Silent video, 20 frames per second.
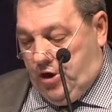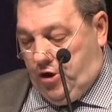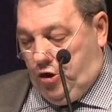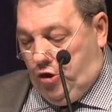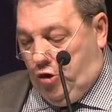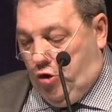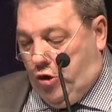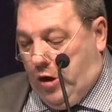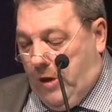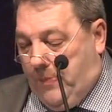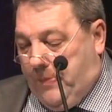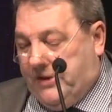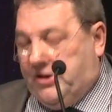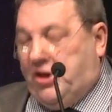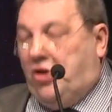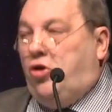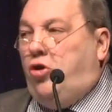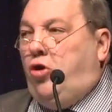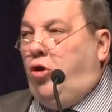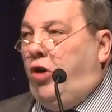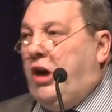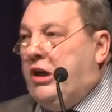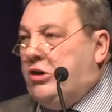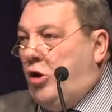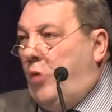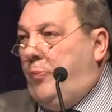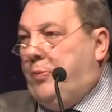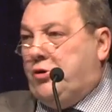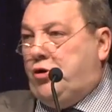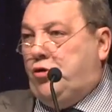UKIP has a great
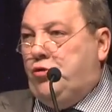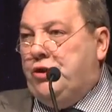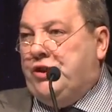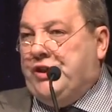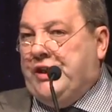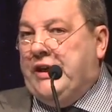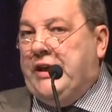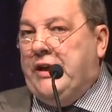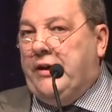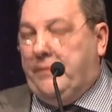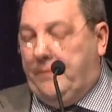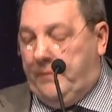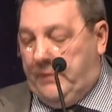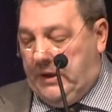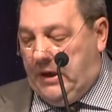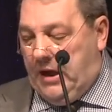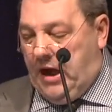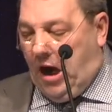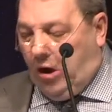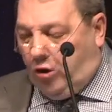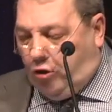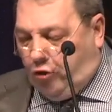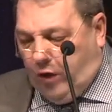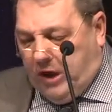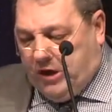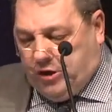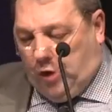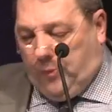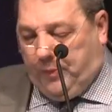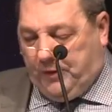opportunity here, a
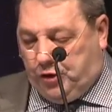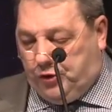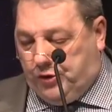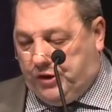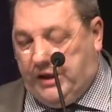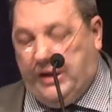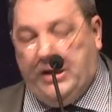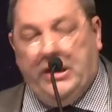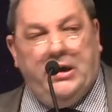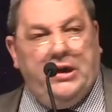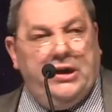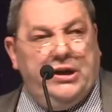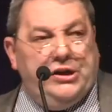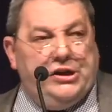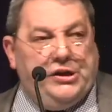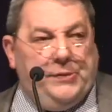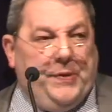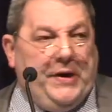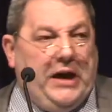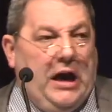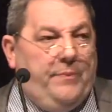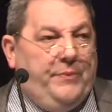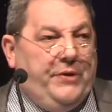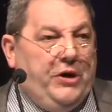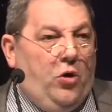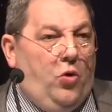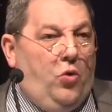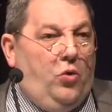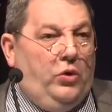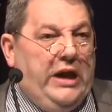great opportunity to pick up
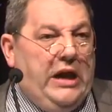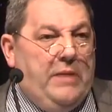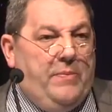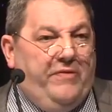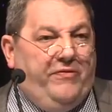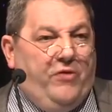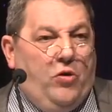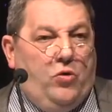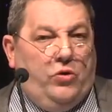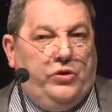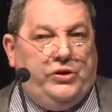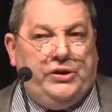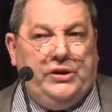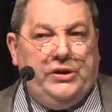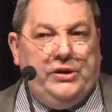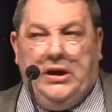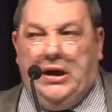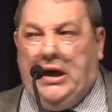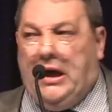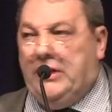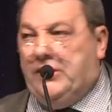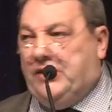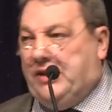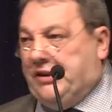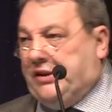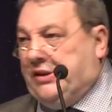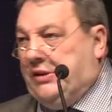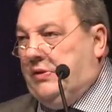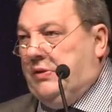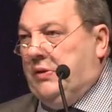the old Labour vote and
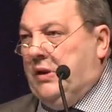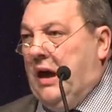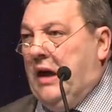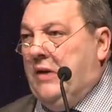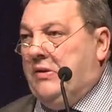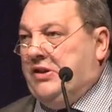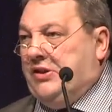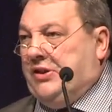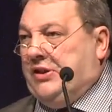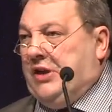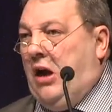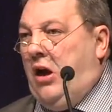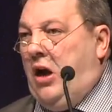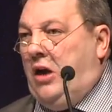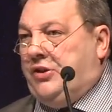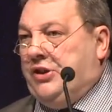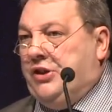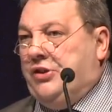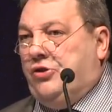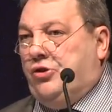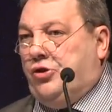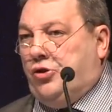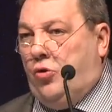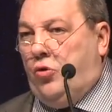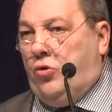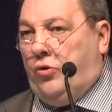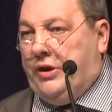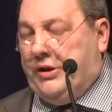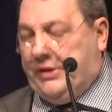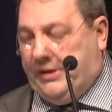disheartened
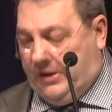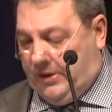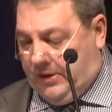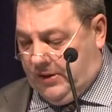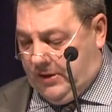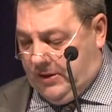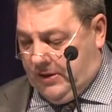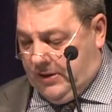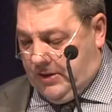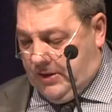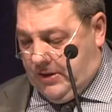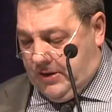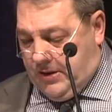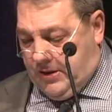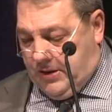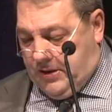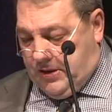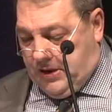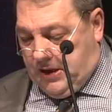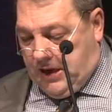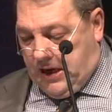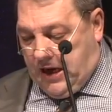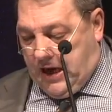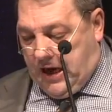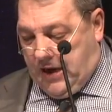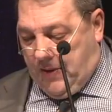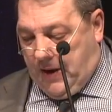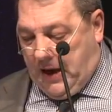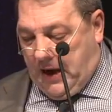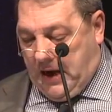Tories.
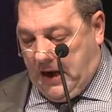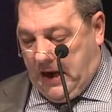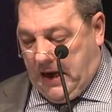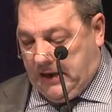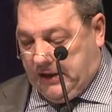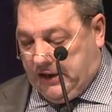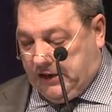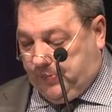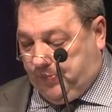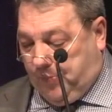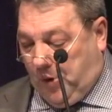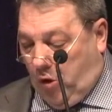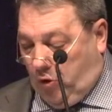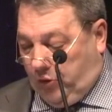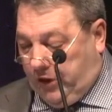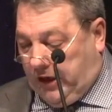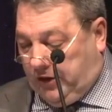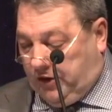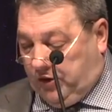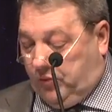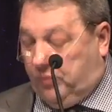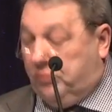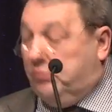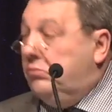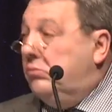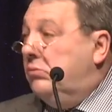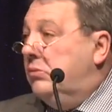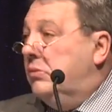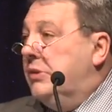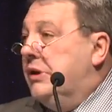And as Paul Nuttall
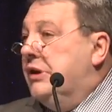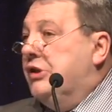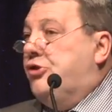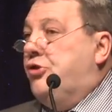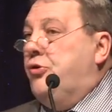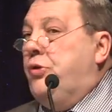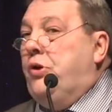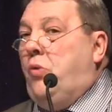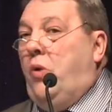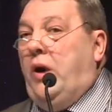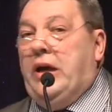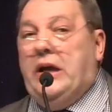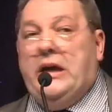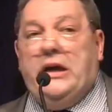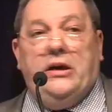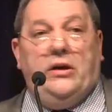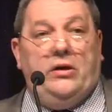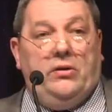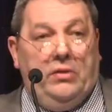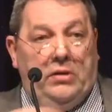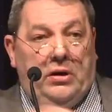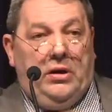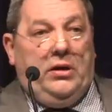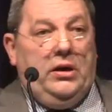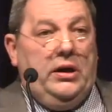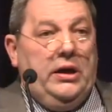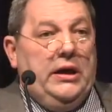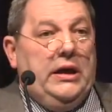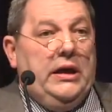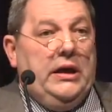is doing quite here
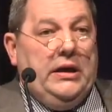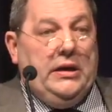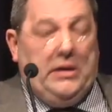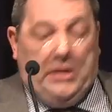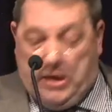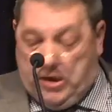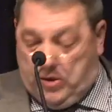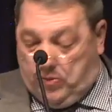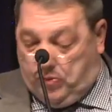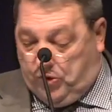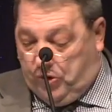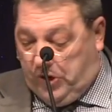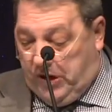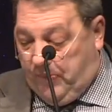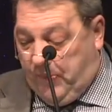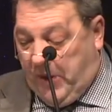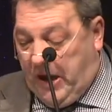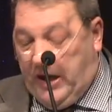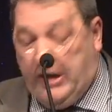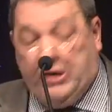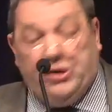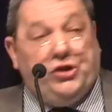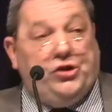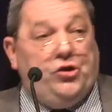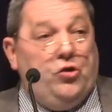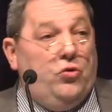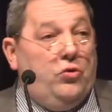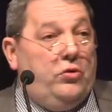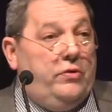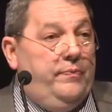nearby in
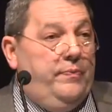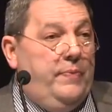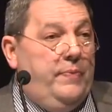Stoke,